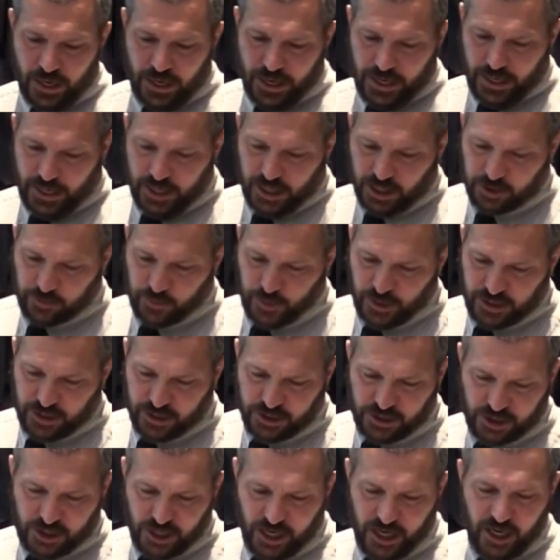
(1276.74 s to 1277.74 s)
It has been
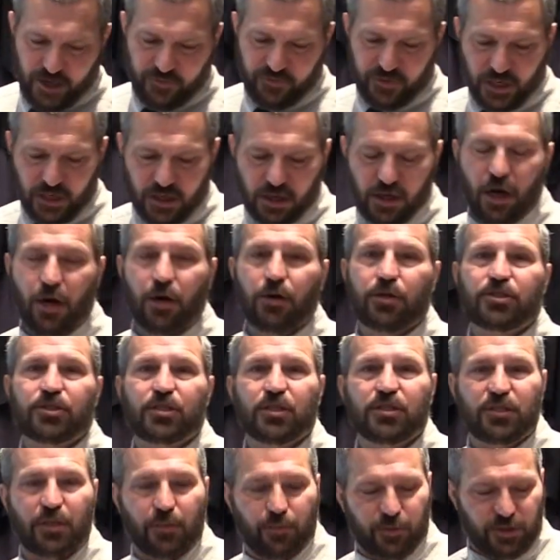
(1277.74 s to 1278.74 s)
deceived and coaxed
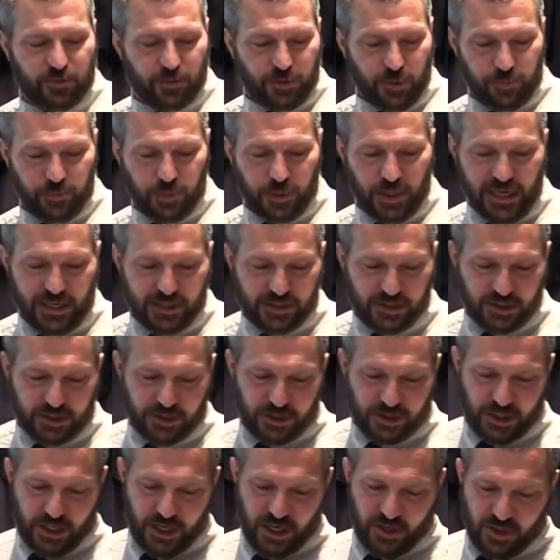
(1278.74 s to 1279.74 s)
into
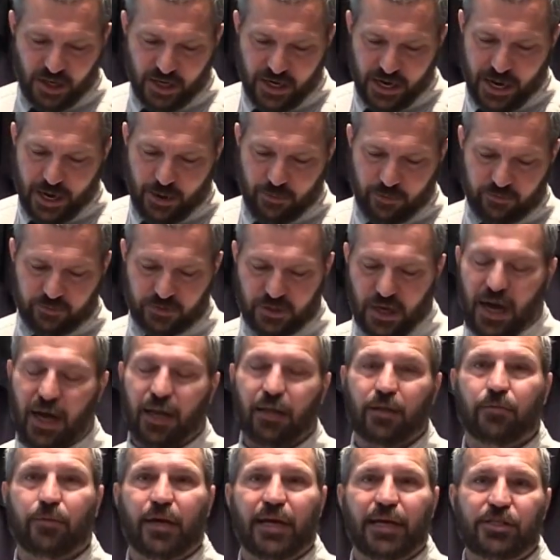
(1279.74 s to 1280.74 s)
complacency in the name of
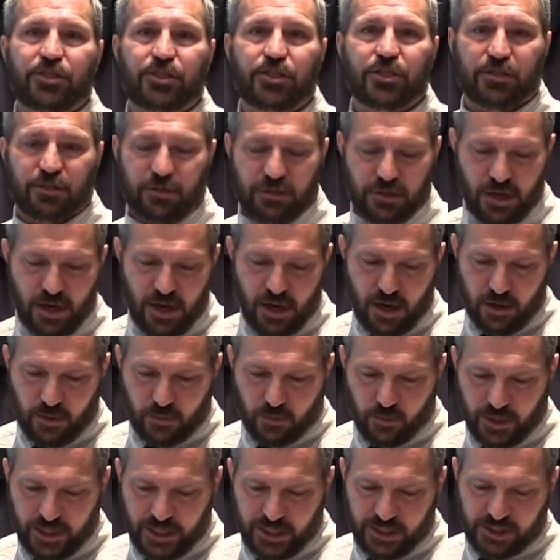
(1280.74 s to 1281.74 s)
toleration,
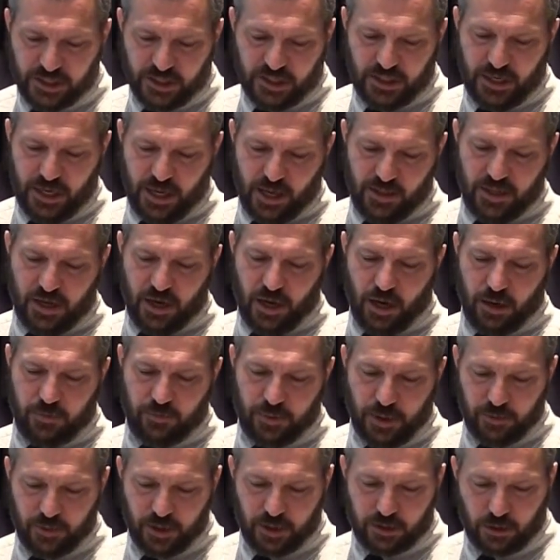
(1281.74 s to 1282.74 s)
reason, and the
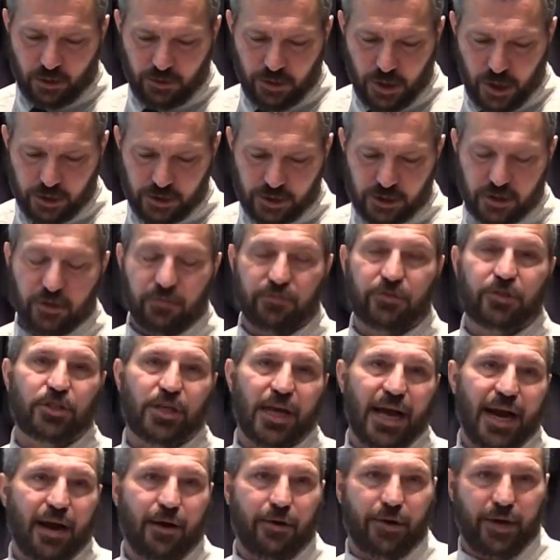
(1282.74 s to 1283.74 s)
unbiblical notion of
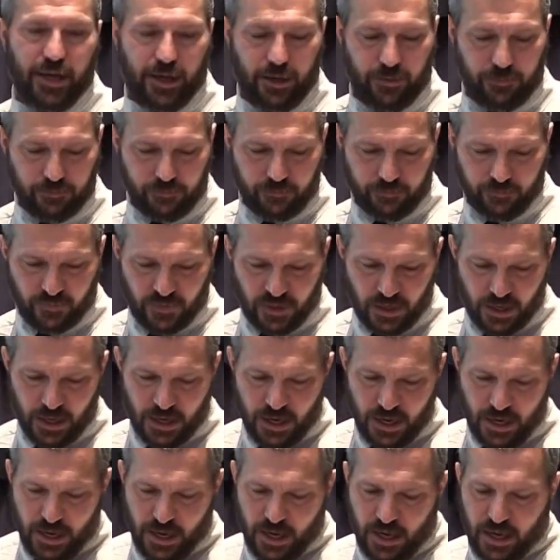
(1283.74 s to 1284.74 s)
charity.
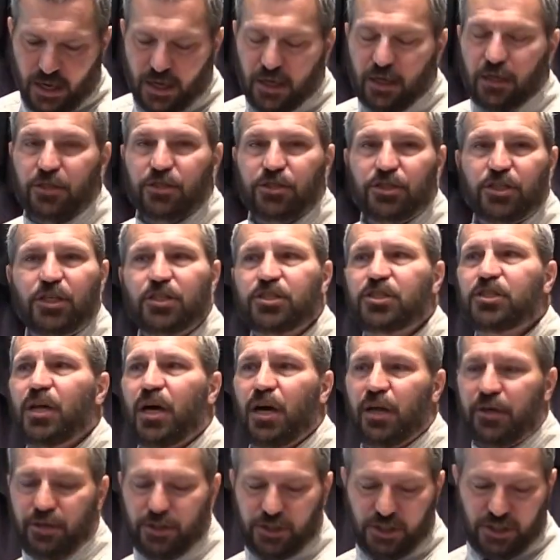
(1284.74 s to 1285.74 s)
Just to
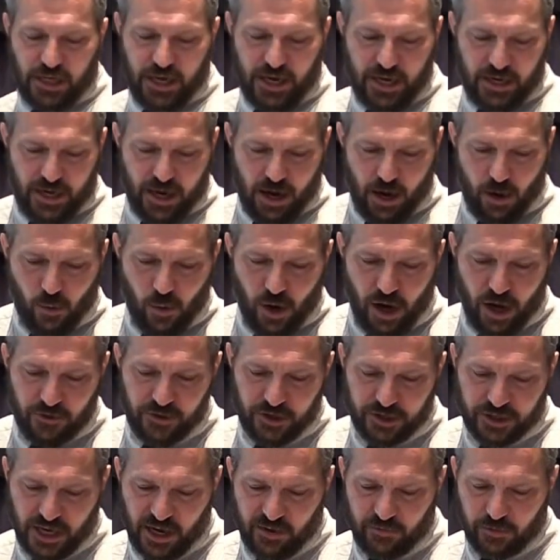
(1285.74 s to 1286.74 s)
understand how well
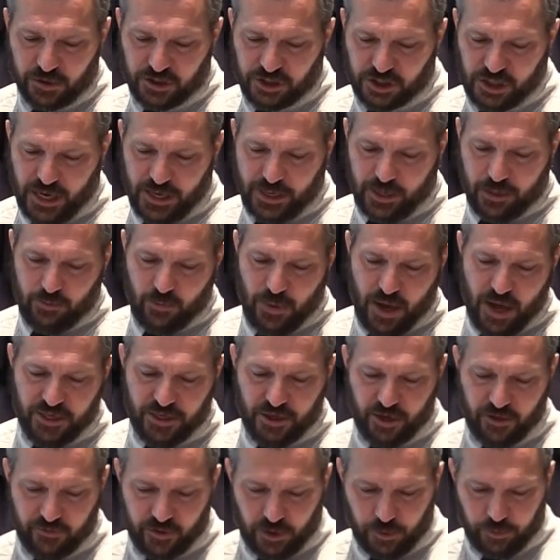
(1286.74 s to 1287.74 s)
the devil's second
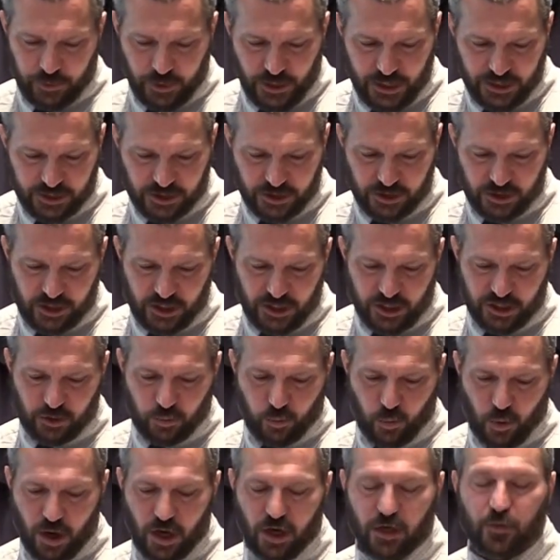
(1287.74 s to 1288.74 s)
method of complacency has
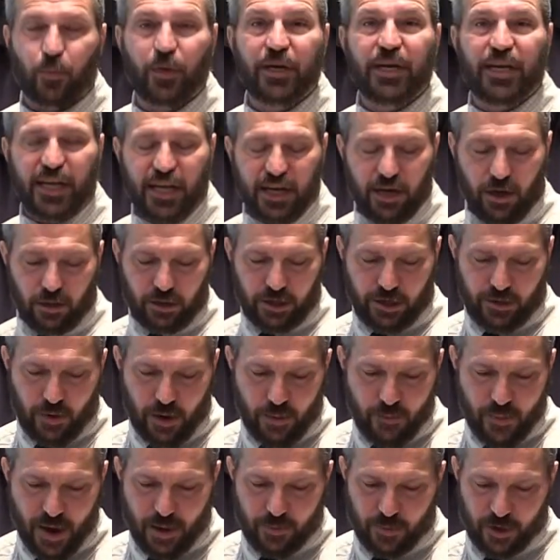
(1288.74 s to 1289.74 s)
worked, we need only
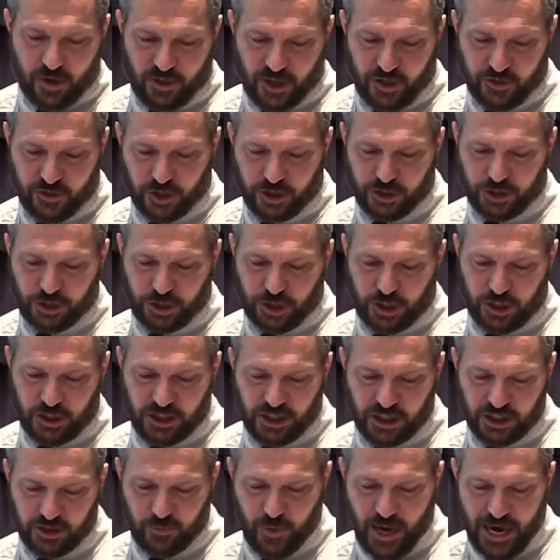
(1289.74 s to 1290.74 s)
remember that the church
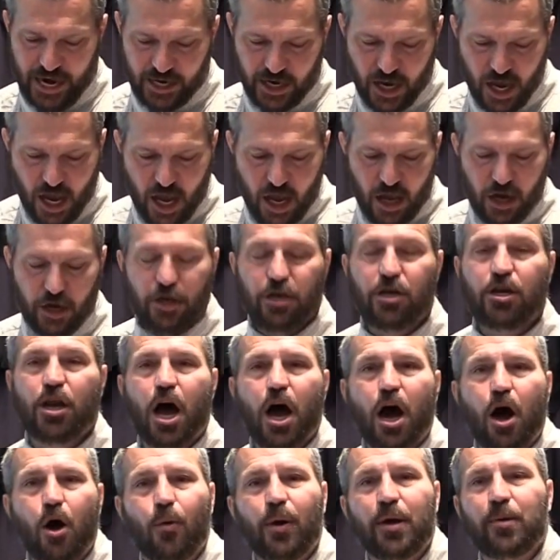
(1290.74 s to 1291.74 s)
has made
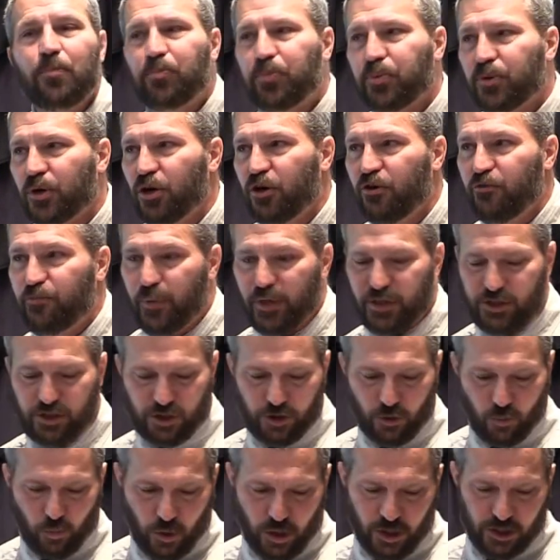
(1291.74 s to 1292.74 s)
no improvements
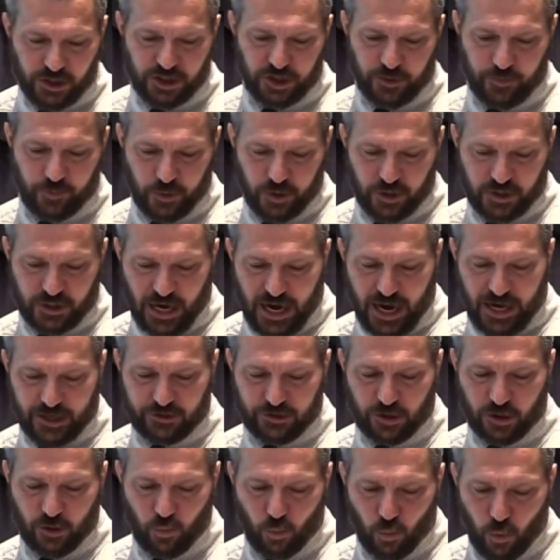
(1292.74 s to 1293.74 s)
to worship or
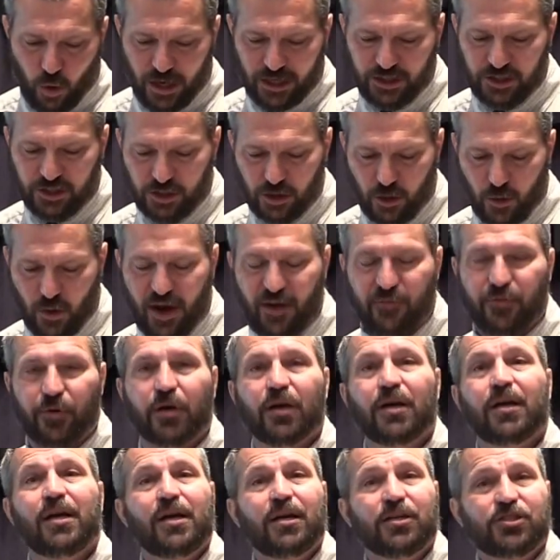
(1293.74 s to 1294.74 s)
doctrine
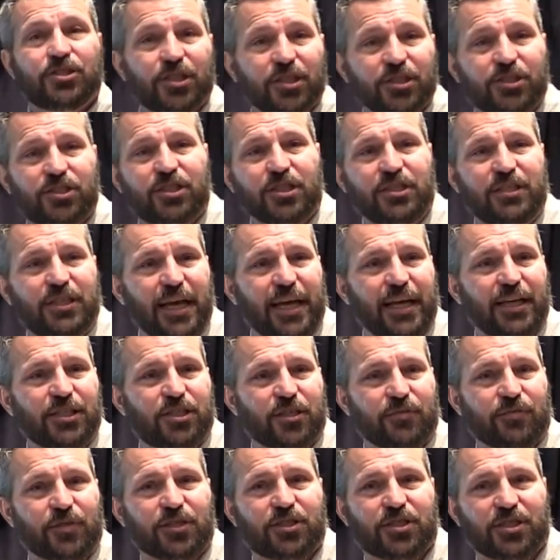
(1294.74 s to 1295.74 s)
whatsoever since the days
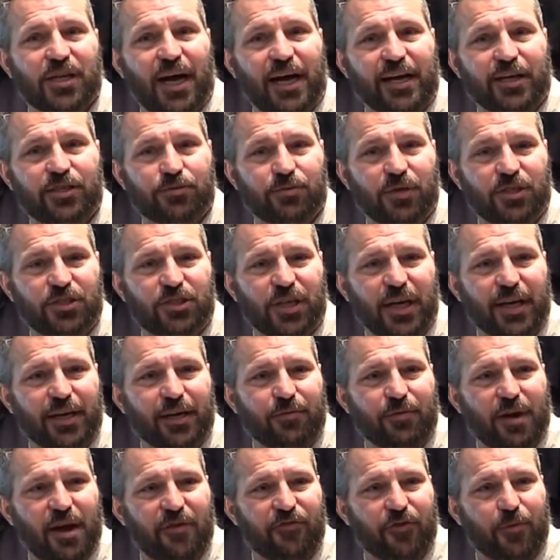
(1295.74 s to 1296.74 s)
of the Scottish
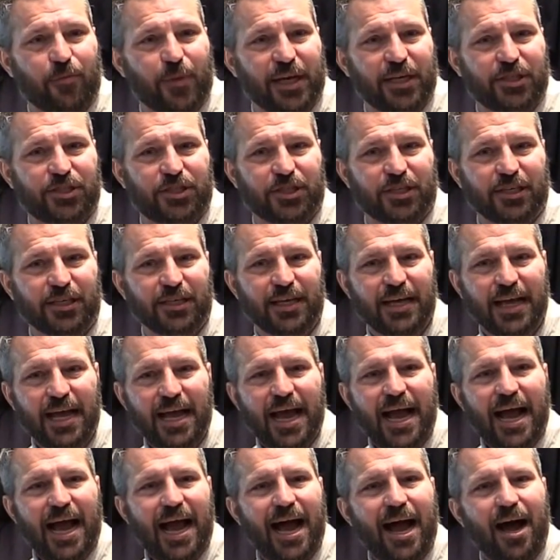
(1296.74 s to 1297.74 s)
Second Reformation.
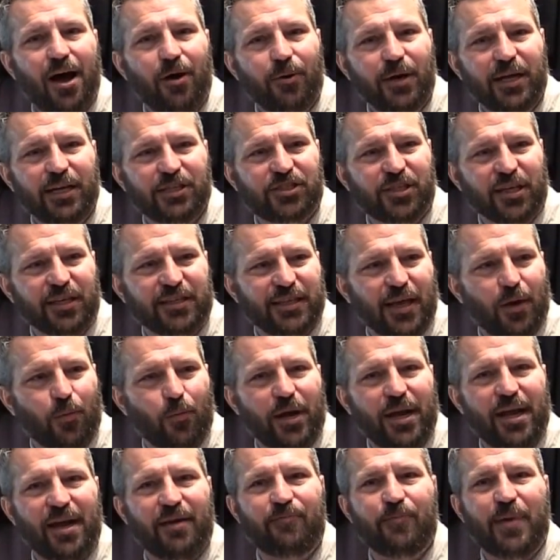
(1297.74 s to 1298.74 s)
How is it that
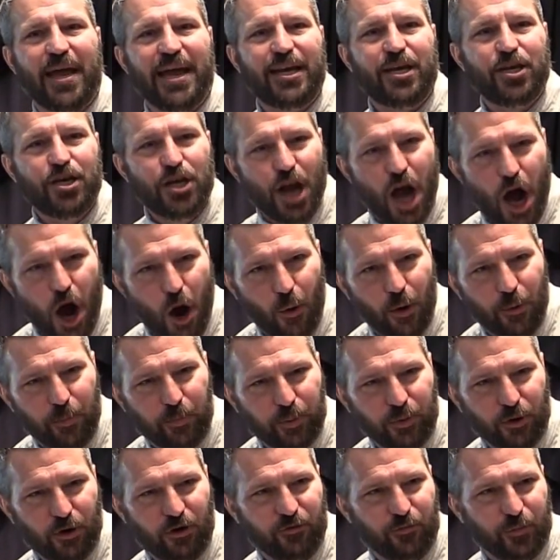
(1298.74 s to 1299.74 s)
we have made no
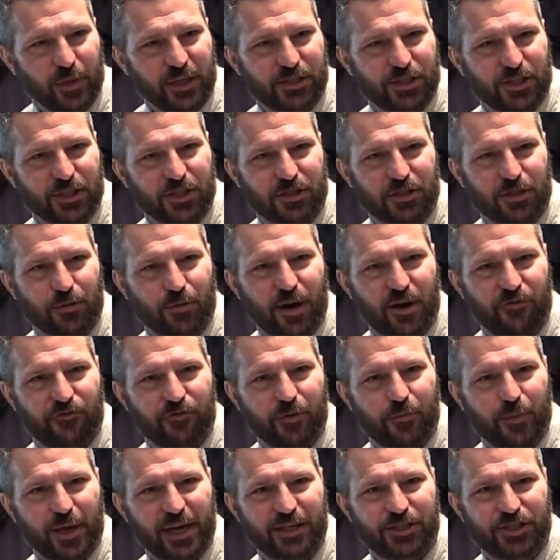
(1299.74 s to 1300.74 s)
improvement since the
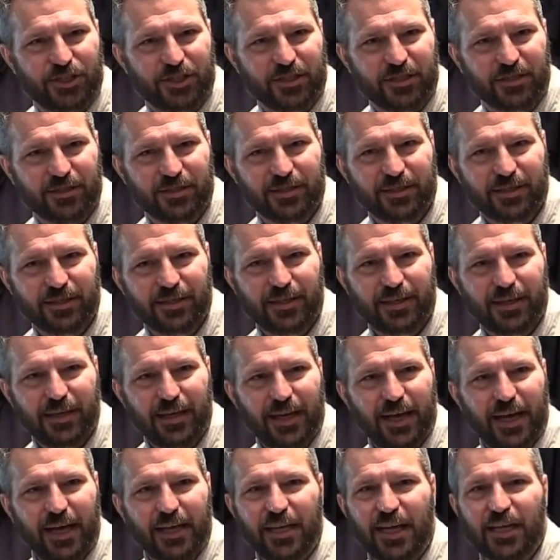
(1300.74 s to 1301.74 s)
Reformation?
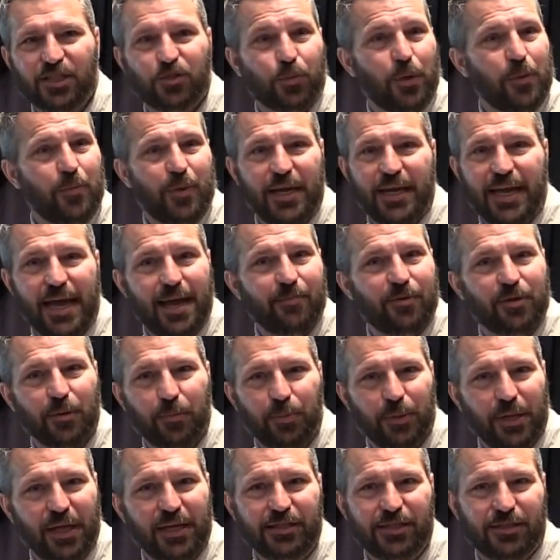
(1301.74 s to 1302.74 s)
Unless we became
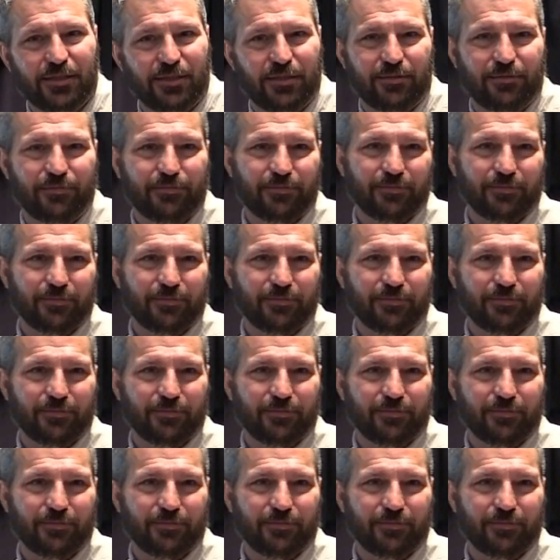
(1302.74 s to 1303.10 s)
complacent.